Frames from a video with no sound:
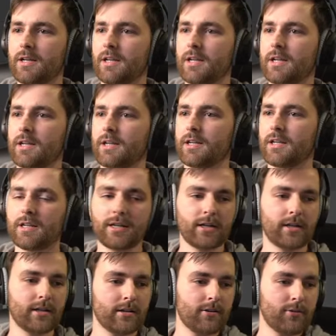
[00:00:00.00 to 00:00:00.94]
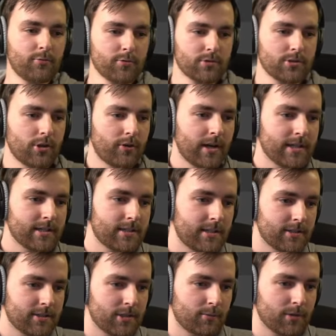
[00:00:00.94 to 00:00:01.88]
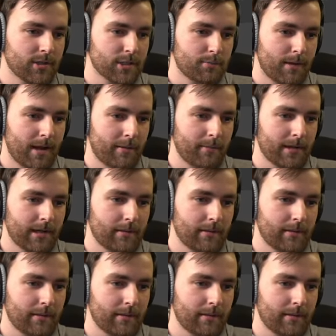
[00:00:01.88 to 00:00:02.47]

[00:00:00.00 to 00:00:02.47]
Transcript: And uh, oh, sorry, I see someone spamming.